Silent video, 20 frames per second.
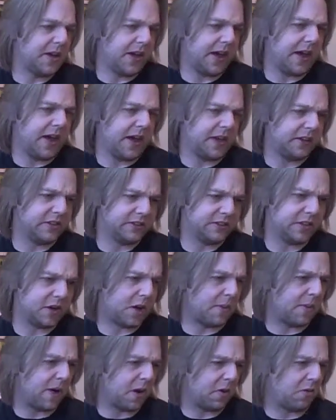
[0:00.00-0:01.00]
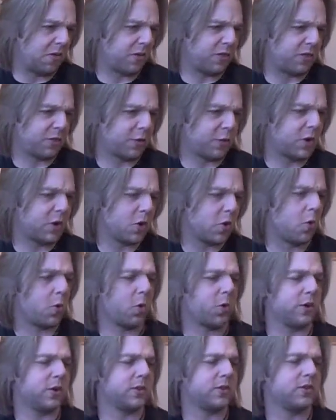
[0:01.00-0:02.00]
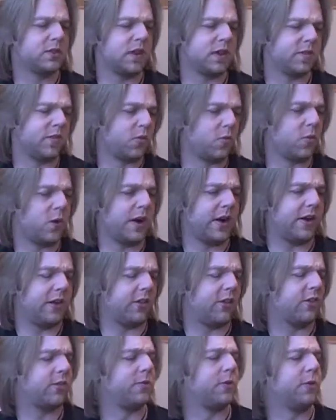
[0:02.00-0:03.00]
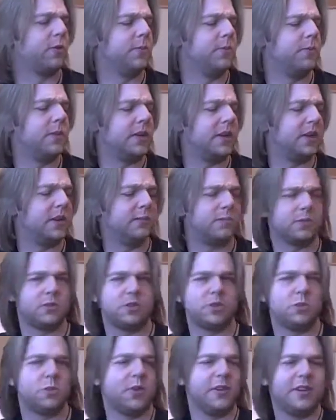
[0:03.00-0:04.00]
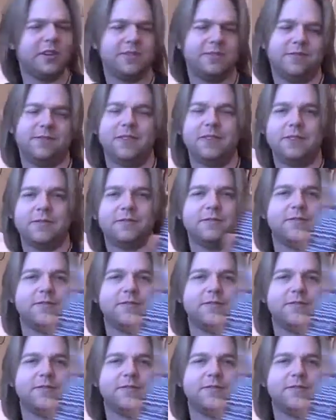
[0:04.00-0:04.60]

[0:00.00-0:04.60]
as about 3/4 of the way through medium sweet. You